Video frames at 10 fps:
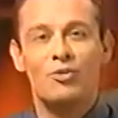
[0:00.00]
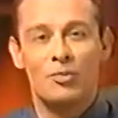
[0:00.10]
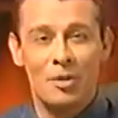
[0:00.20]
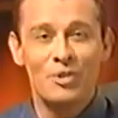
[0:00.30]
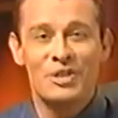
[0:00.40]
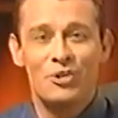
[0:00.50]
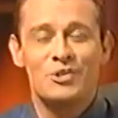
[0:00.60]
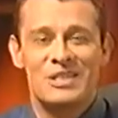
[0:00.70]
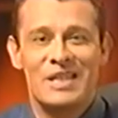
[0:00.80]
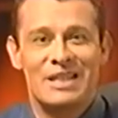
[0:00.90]
Remember the
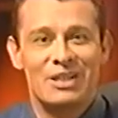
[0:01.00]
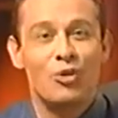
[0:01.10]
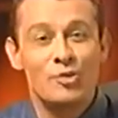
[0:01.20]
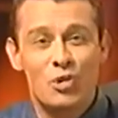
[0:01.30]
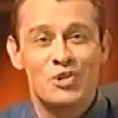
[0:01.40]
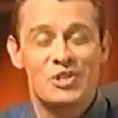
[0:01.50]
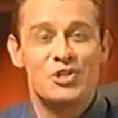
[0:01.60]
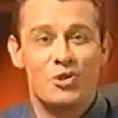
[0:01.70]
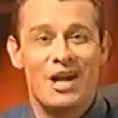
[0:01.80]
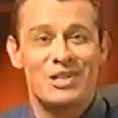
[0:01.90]
old saying, one
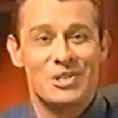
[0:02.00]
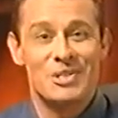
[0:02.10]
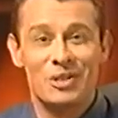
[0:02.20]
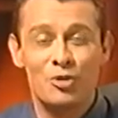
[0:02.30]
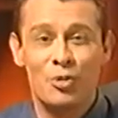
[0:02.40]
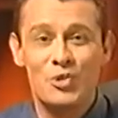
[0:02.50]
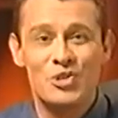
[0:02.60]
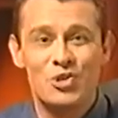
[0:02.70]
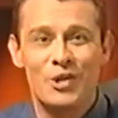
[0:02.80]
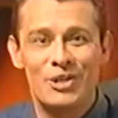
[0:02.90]
person's trash is another
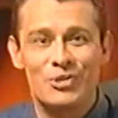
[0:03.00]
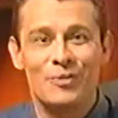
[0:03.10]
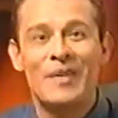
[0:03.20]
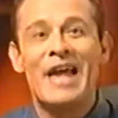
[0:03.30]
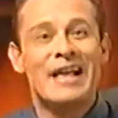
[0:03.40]
person's treasure,